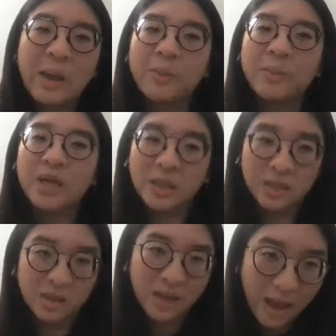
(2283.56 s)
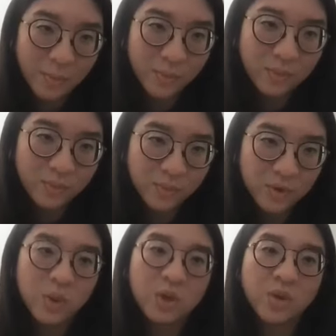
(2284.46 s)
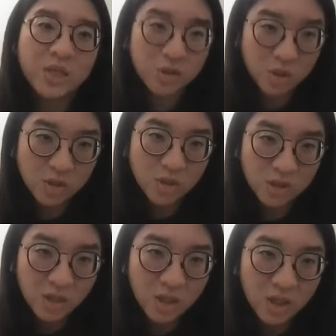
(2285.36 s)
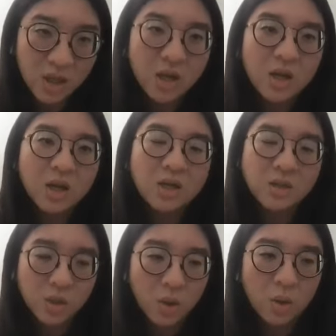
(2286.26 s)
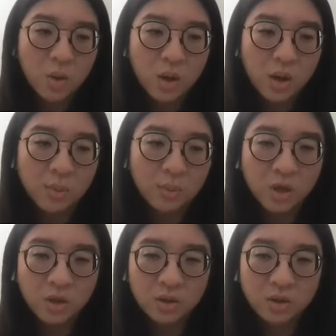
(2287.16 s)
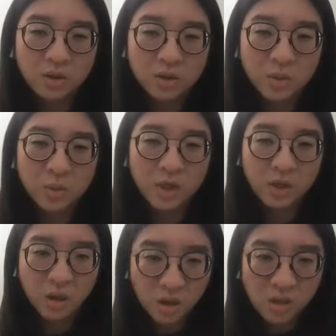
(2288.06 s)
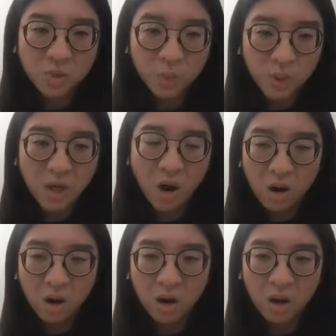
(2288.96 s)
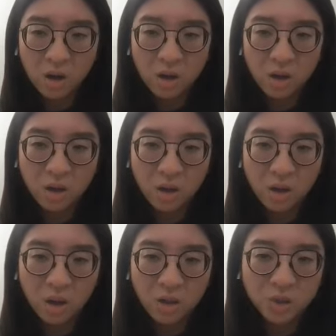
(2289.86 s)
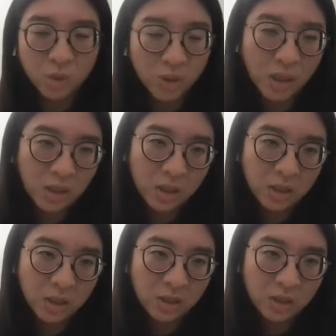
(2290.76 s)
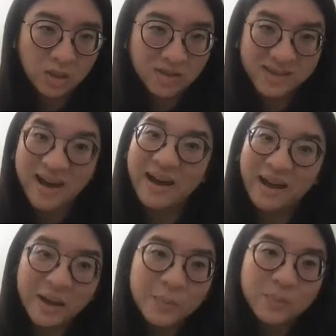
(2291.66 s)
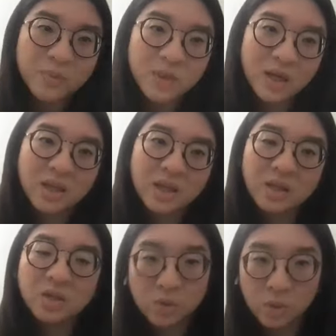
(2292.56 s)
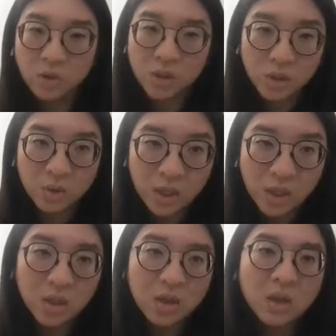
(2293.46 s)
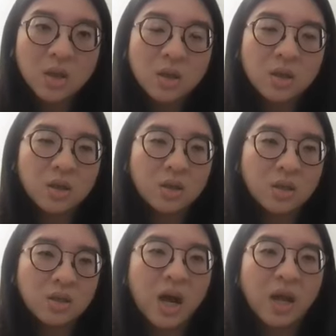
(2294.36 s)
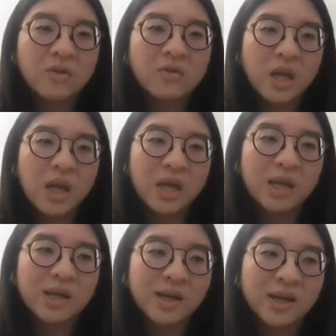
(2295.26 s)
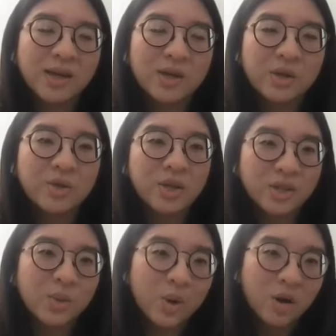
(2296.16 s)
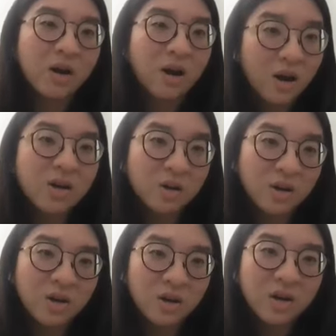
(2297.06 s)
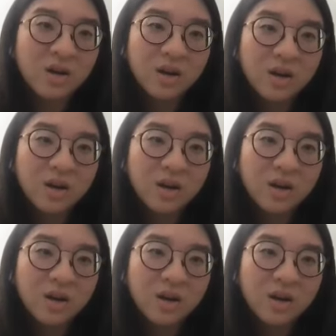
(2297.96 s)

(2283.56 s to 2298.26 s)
I'm in the lab doing research. So because we are shorten the time and get the dual degree, it's kind of like you need to work harder